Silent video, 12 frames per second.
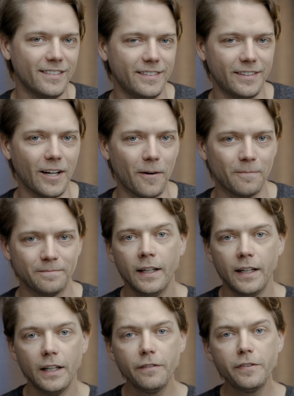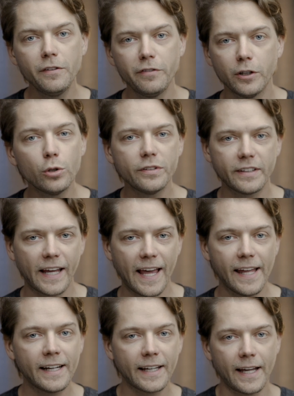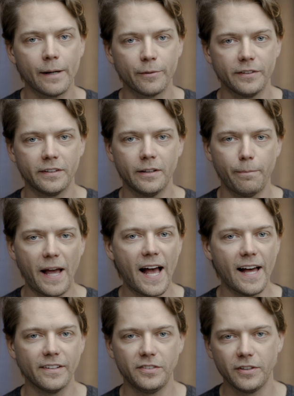So if you've used Canon cameras in the past,